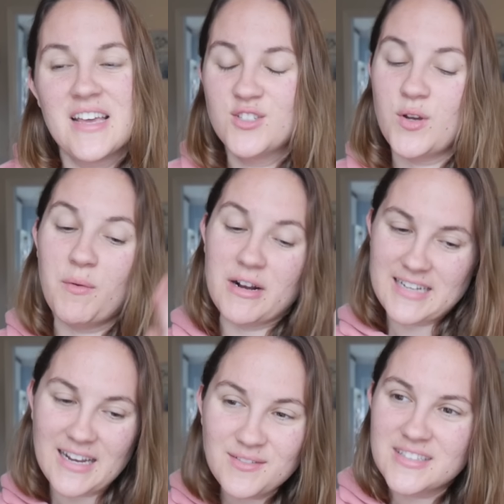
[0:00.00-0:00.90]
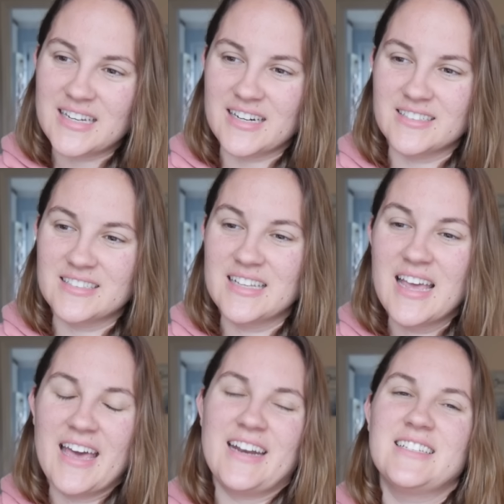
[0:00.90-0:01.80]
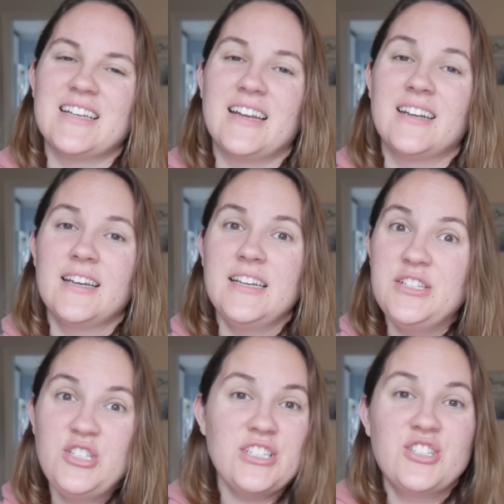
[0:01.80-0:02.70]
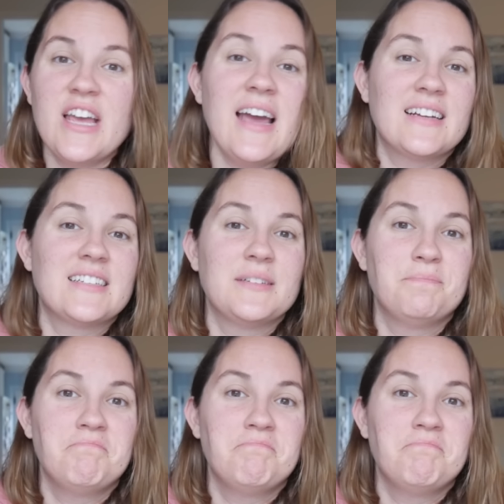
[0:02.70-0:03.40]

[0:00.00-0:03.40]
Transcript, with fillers: So I walked downstairs and I said, "Just checked,